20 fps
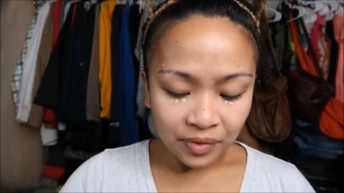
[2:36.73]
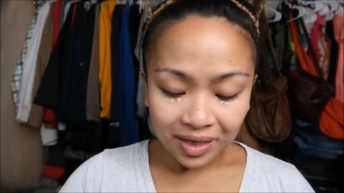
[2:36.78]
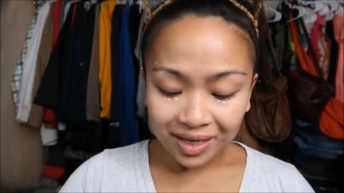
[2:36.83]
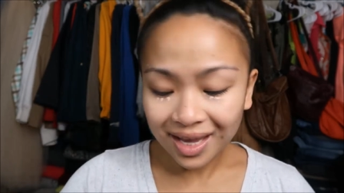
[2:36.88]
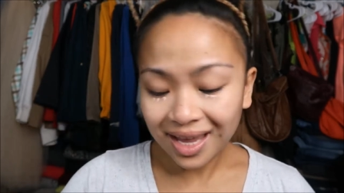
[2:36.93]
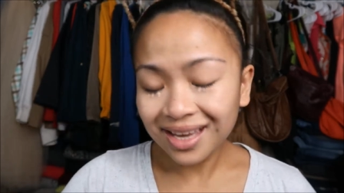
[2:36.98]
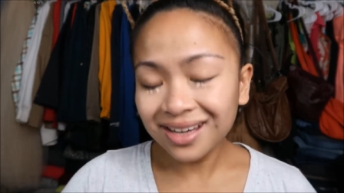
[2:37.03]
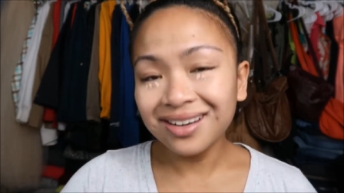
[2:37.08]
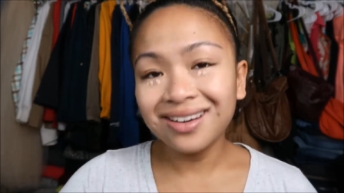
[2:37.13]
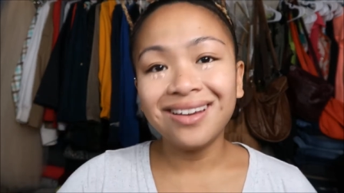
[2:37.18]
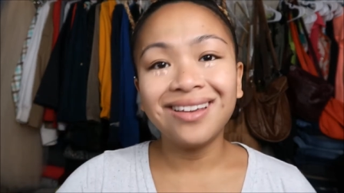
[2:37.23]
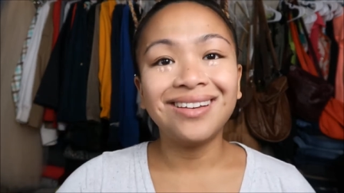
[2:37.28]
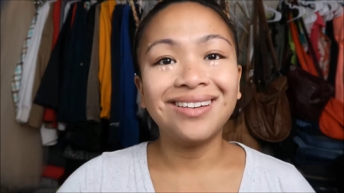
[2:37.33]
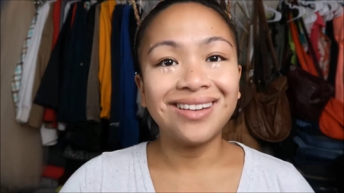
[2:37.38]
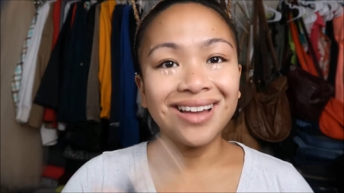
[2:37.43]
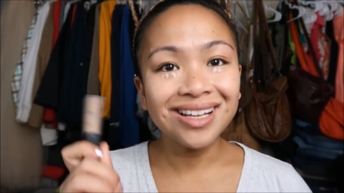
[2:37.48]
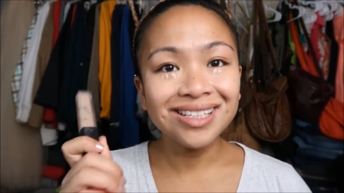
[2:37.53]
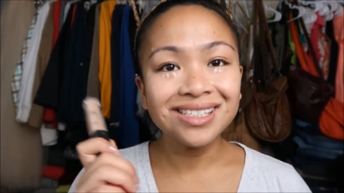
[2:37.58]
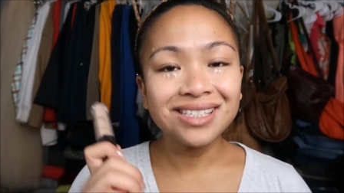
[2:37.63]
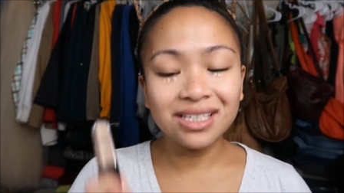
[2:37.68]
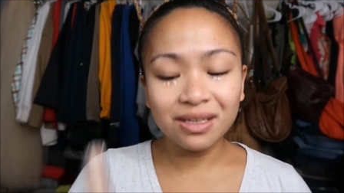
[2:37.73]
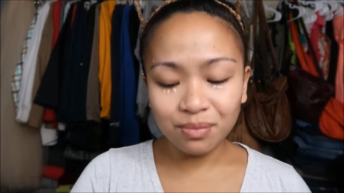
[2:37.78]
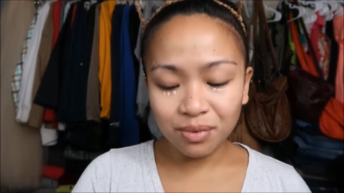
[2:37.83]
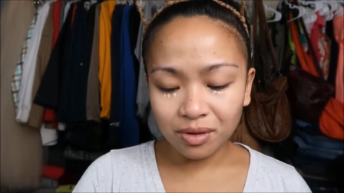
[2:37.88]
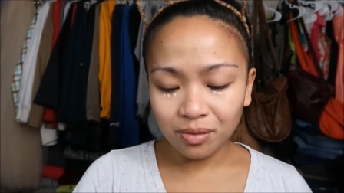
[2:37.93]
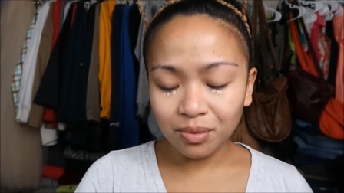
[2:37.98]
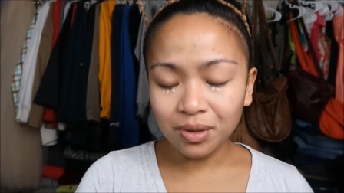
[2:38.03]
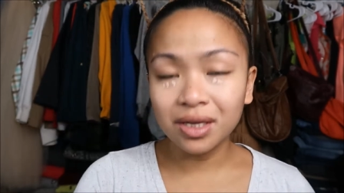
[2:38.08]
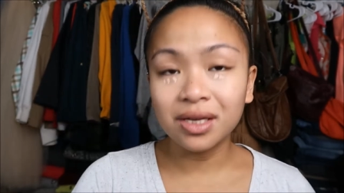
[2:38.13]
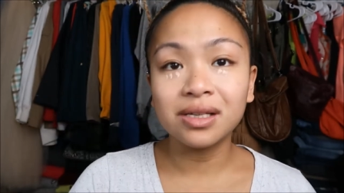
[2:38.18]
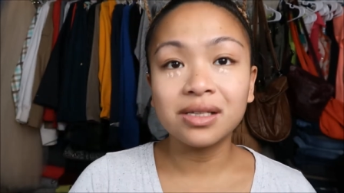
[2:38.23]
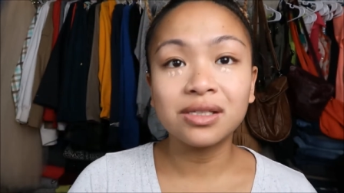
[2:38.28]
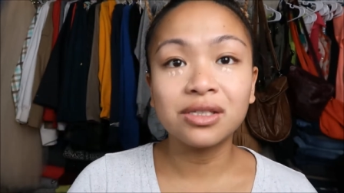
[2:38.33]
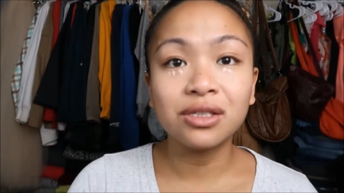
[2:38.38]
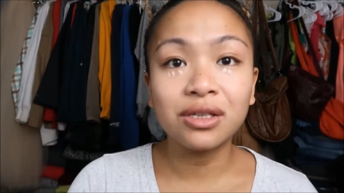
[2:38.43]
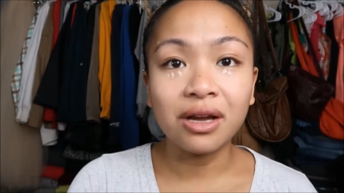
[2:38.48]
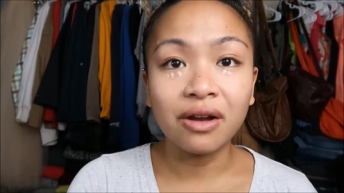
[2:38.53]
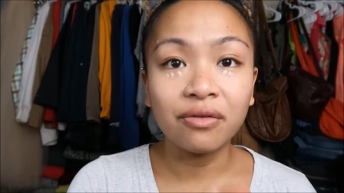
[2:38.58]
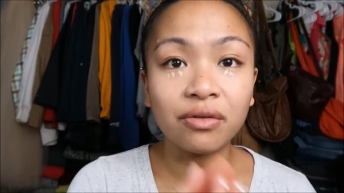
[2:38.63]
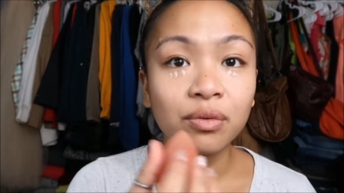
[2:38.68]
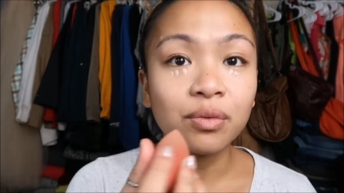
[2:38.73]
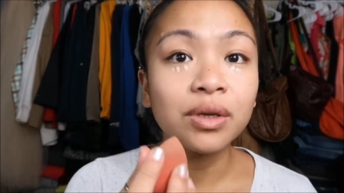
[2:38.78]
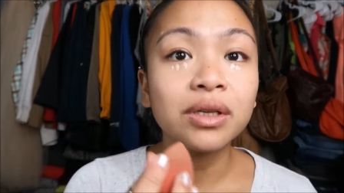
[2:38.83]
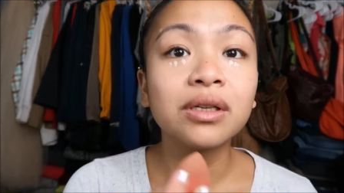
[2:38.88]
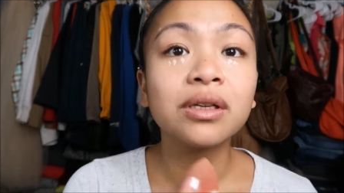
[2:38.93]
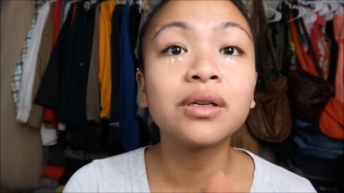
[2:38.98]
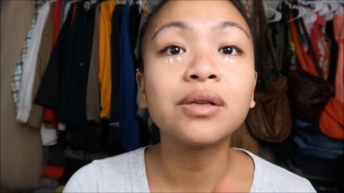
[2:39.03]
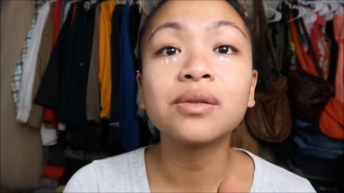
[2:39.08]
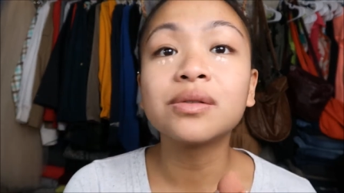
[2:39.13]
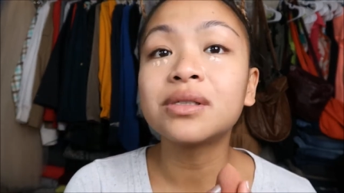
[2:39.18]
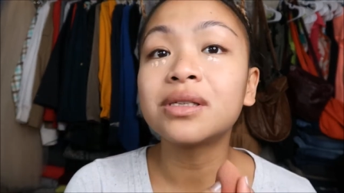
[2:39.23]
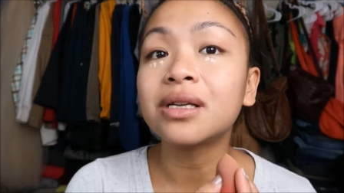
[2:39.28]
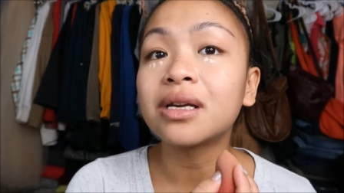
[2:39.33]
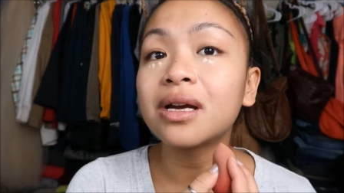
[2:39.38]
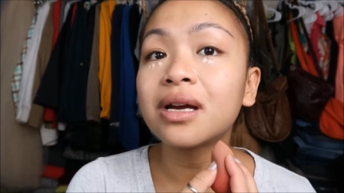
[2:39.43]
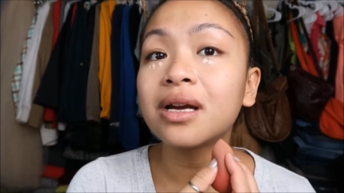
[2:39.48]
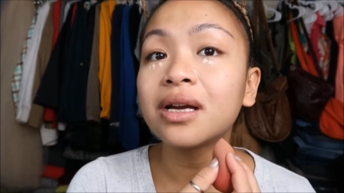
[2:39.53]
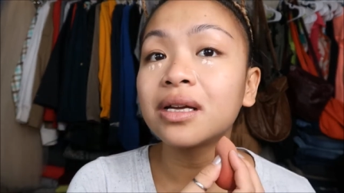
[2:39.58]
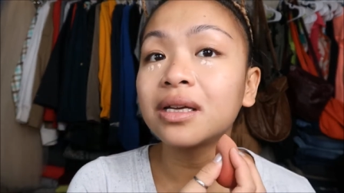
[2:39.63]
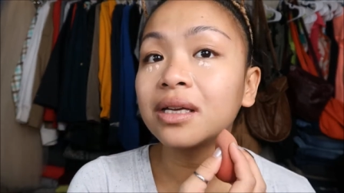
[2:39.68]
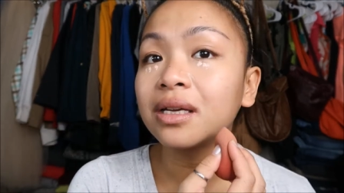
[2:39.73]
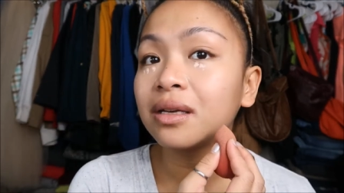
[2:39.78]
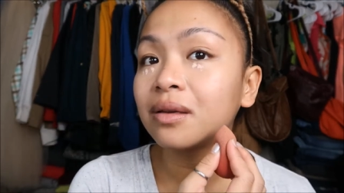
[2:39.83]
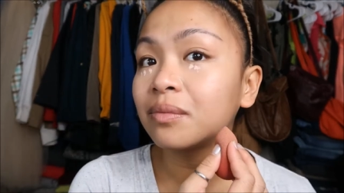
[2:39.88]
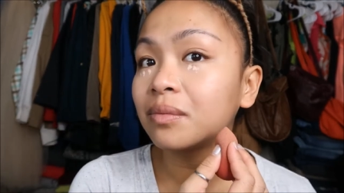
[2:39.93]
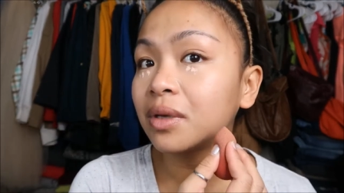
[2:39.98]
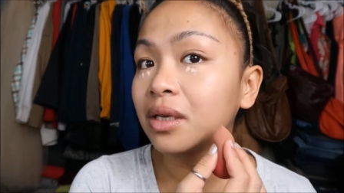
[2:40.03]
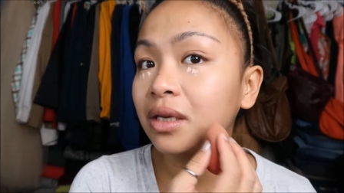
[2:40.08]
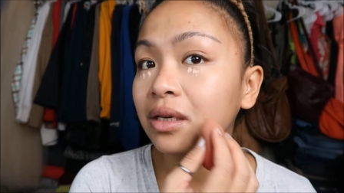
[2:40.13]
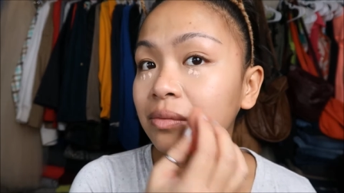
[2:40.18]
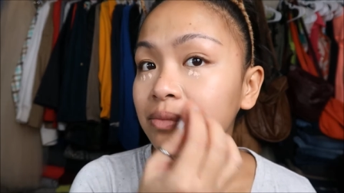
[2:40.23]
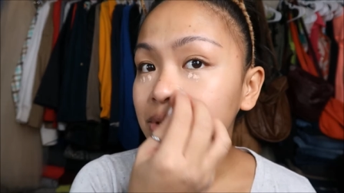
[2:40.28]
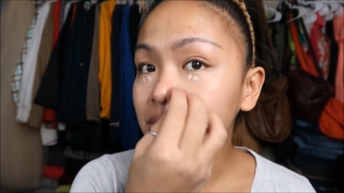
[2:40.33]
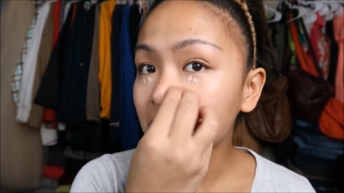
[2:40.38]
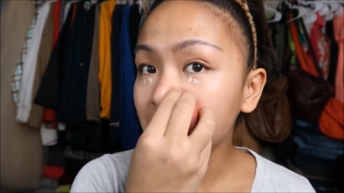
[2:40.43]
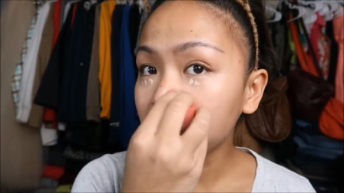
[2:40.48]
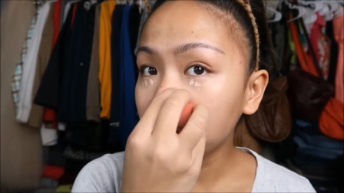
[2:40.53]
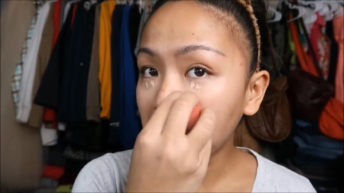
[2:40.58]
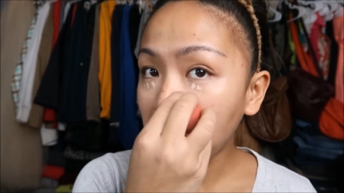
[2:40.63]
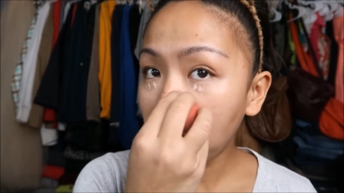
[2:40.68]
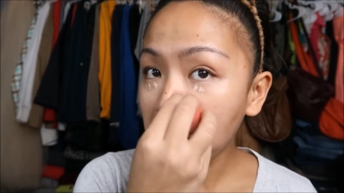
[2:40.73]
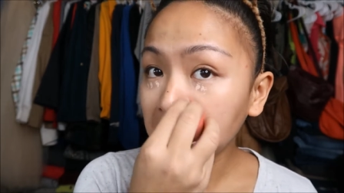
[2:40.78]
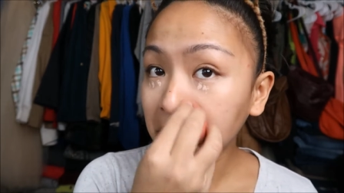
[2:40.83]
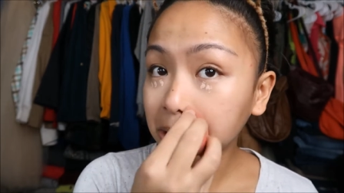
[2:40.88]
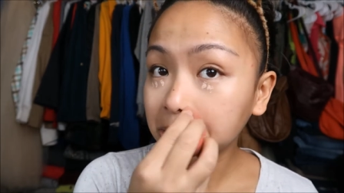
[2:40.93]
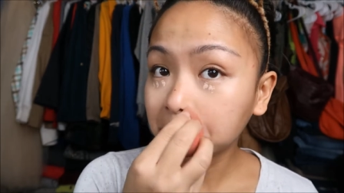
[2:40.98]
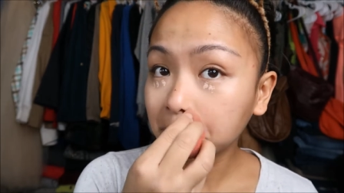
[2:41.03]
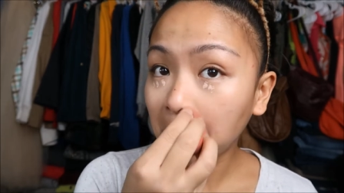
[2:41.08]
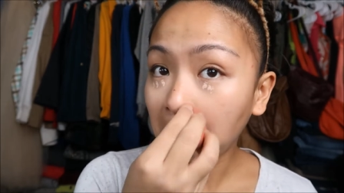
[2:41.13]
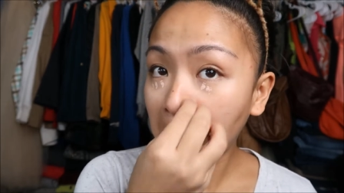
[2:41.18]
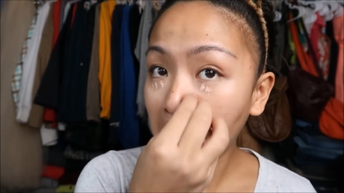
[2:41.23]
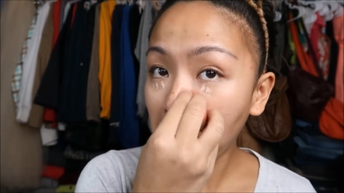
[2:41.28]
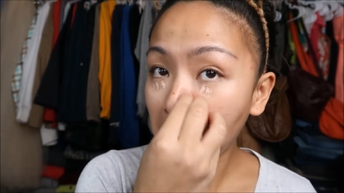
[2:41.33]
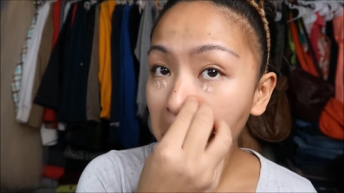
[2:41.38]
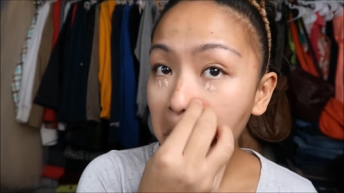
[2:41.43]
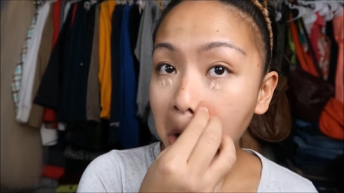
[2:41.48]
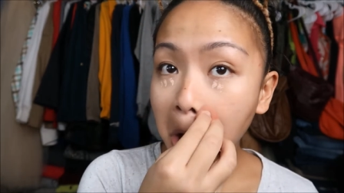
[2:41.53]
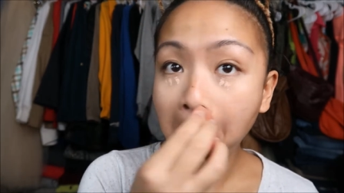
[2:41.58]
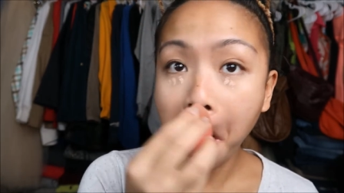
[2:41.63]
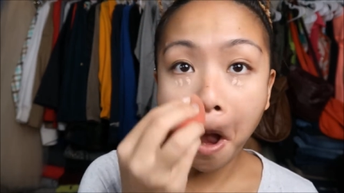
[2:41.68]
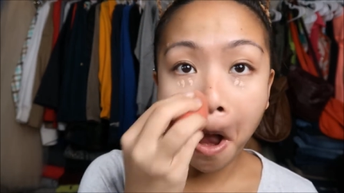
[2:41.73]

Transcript: Again, not sleepy because everyone knows that I am an insomniac, so.